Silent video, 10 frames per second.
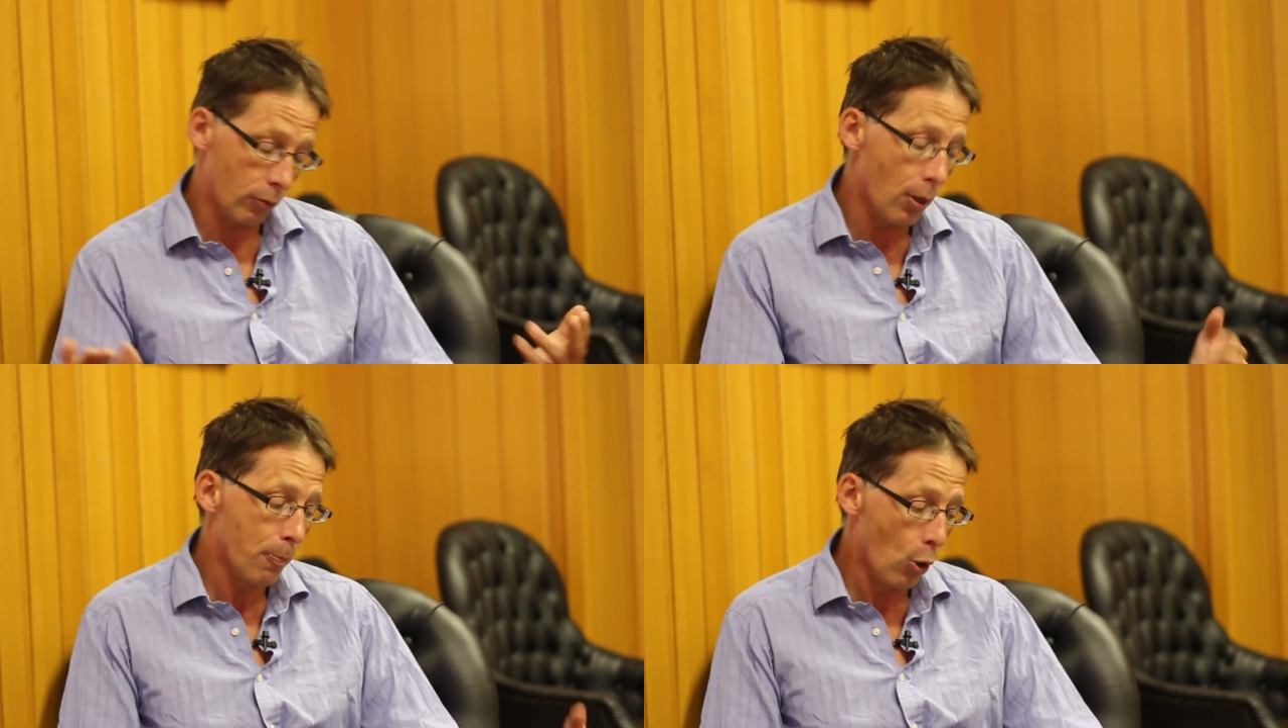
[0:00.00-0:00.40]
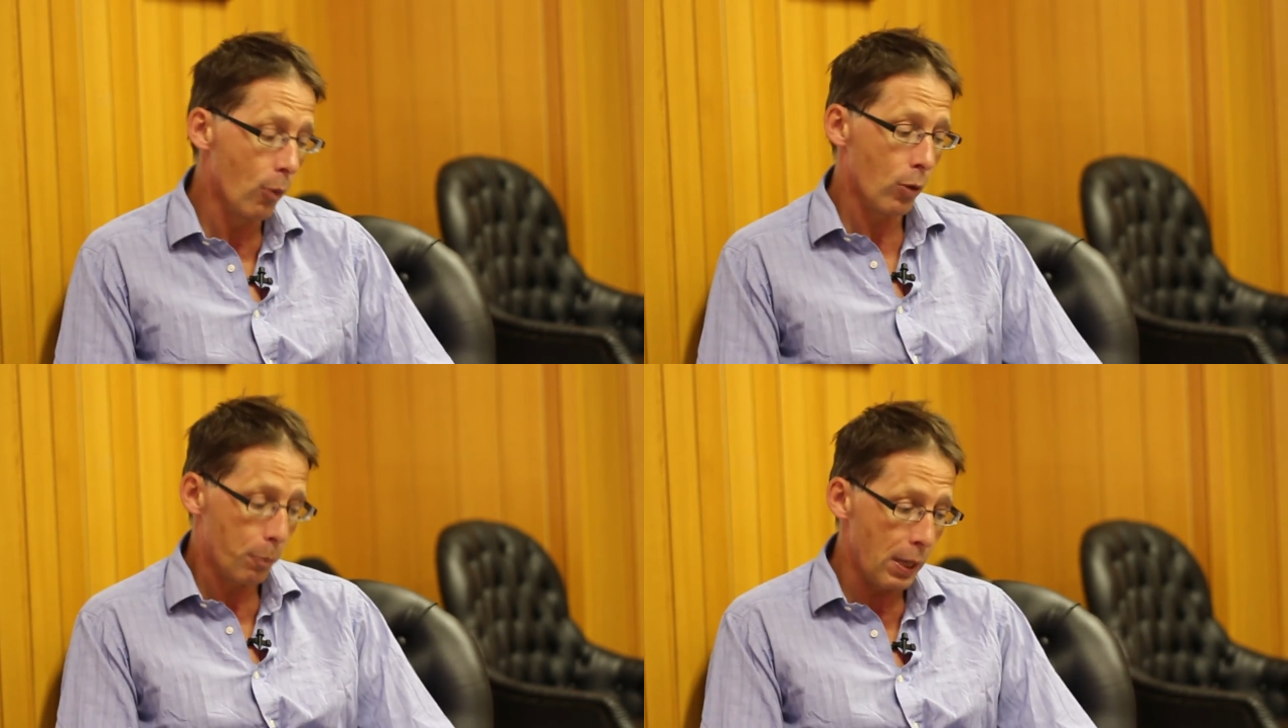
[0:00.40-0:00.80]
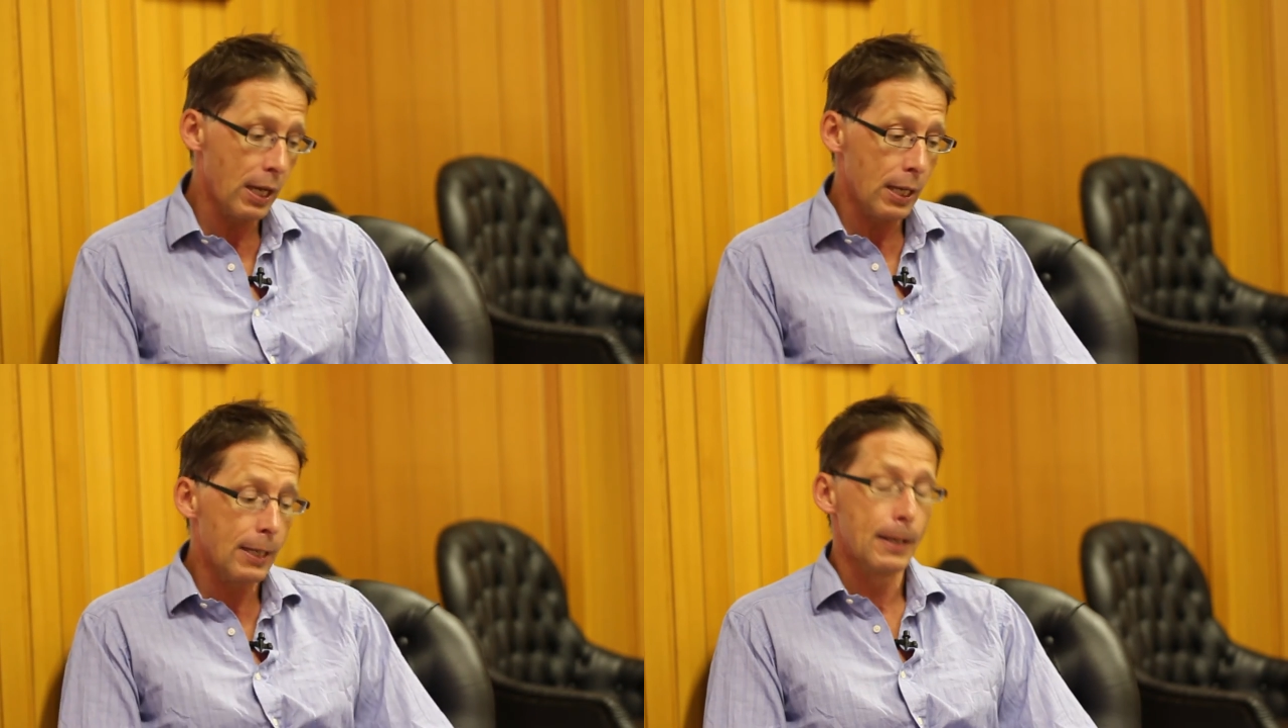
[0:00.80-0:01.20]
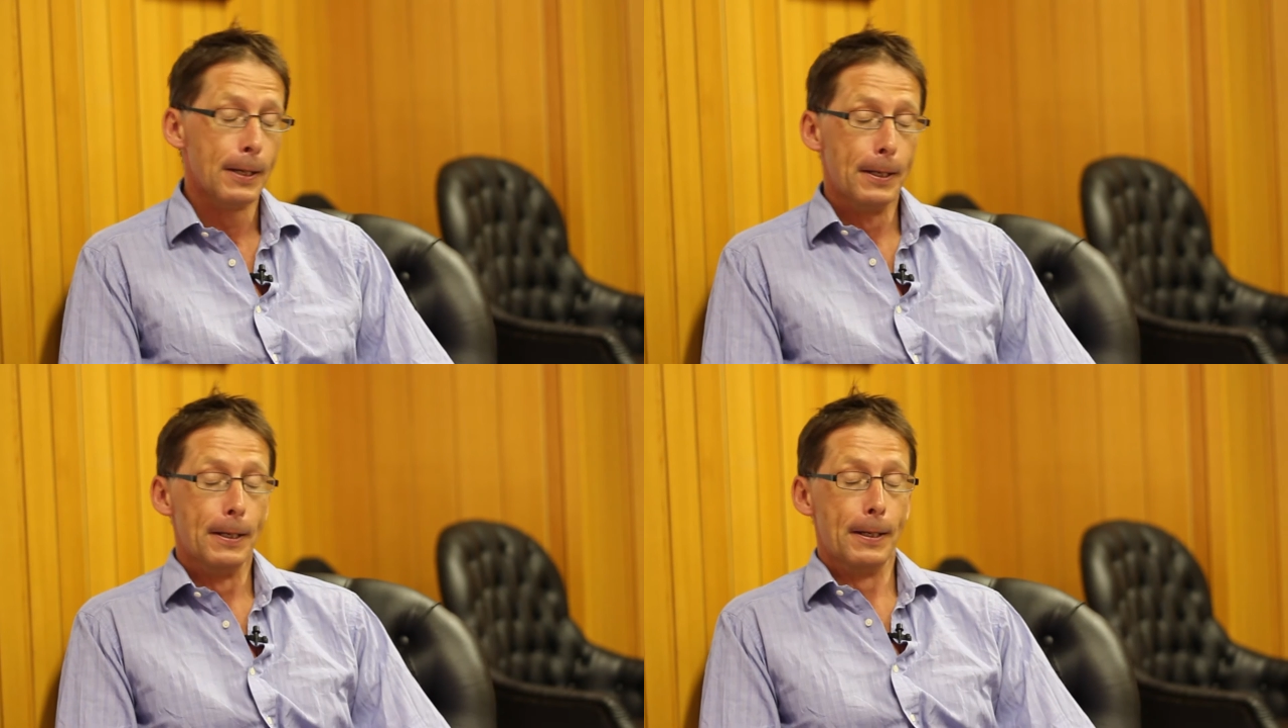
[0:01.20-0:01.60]
So my point would be
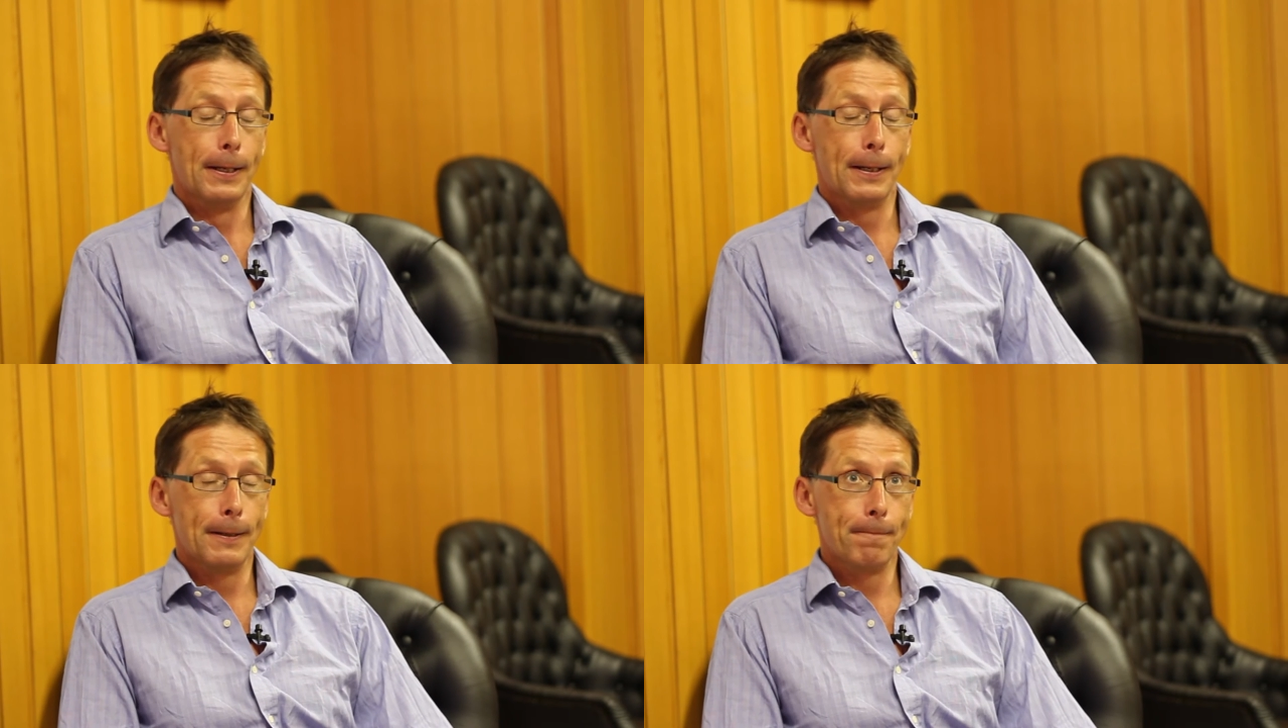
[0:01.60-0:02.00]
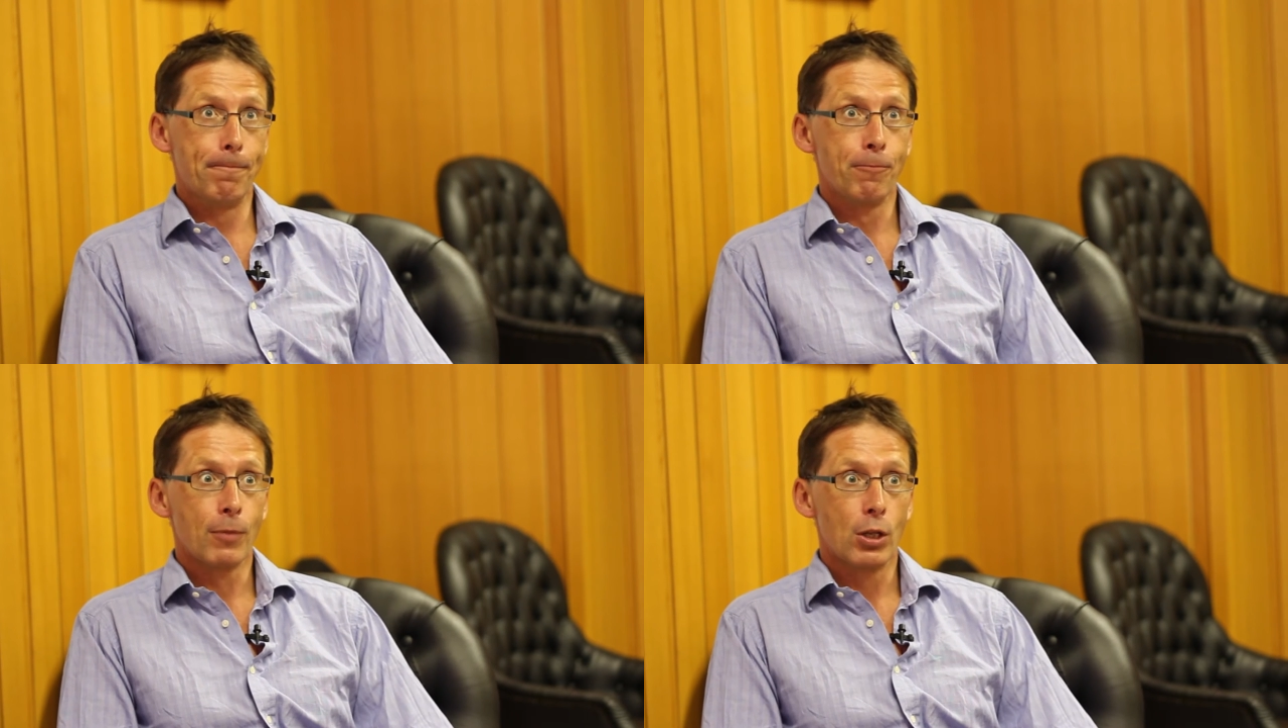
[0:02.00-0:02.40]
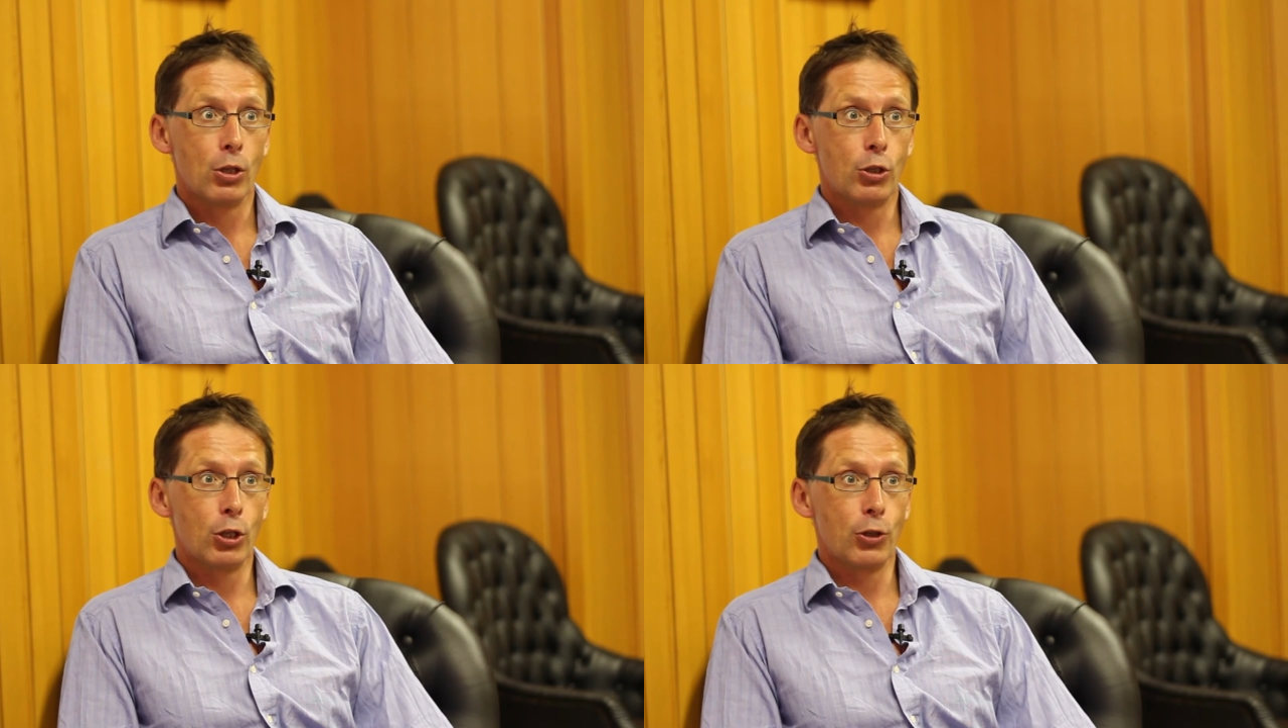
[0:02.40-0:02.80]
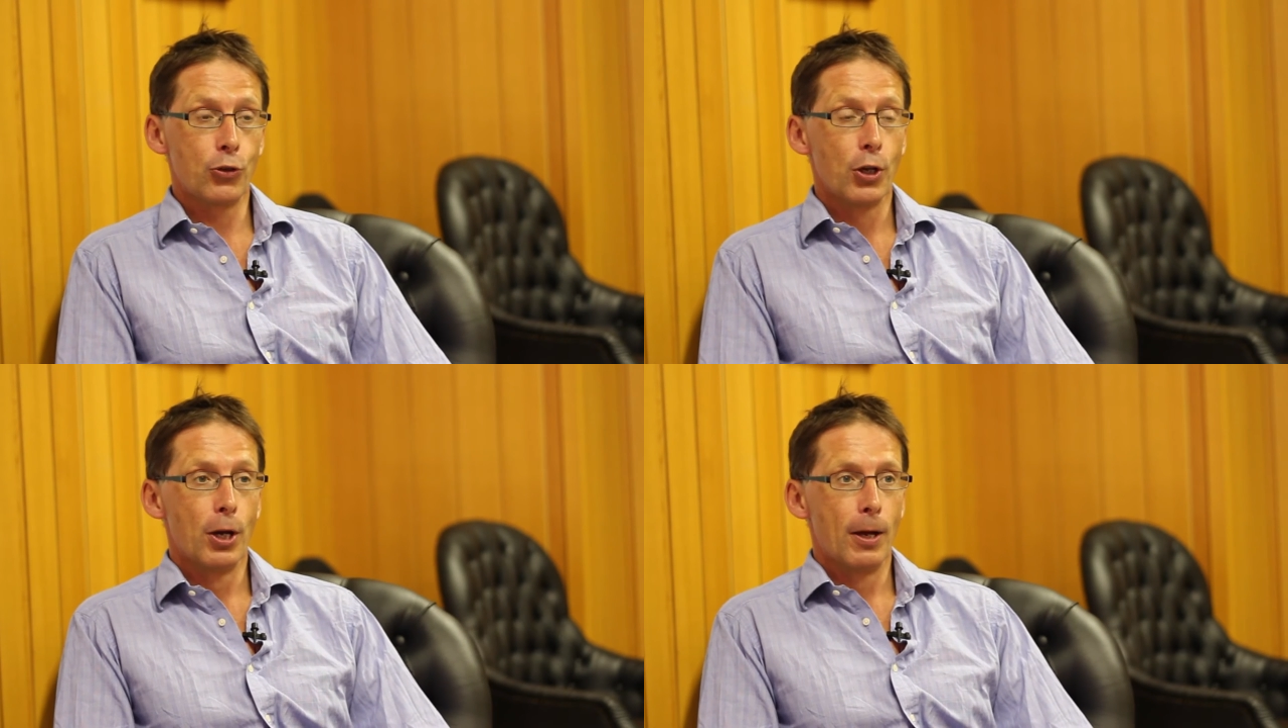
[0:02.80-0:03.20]
that